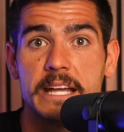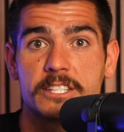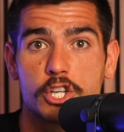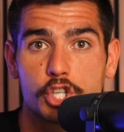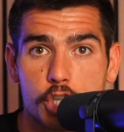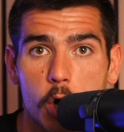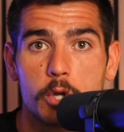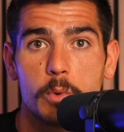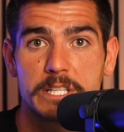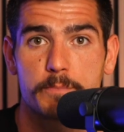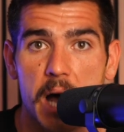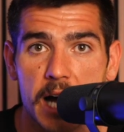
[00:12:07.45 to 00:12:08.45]
It's to show you
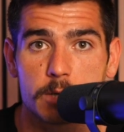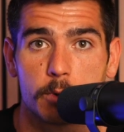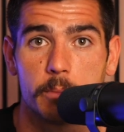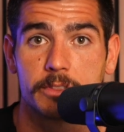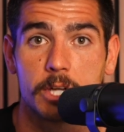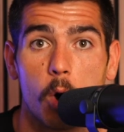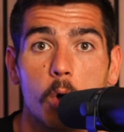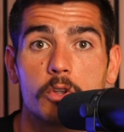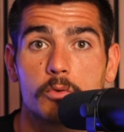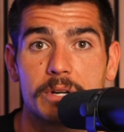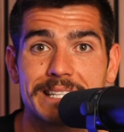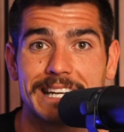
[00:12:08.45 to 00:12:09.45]
it's possible. But the only
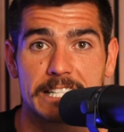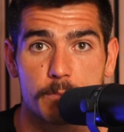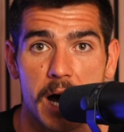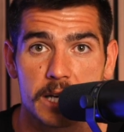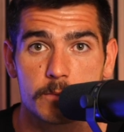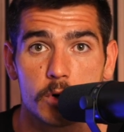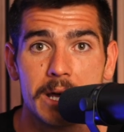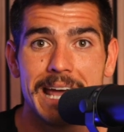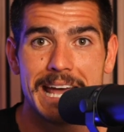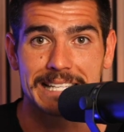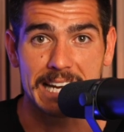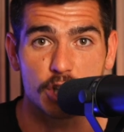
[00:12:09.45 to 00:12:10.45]
reason it's possible
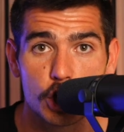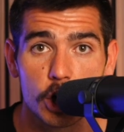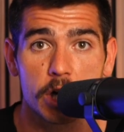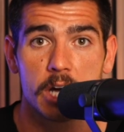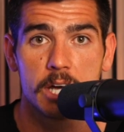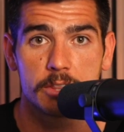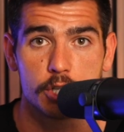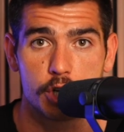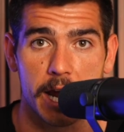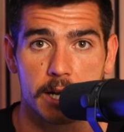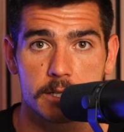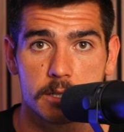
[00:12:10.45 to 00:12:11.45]
is I took the
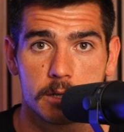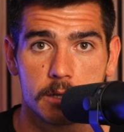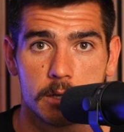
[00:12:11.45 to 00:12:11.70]
chance.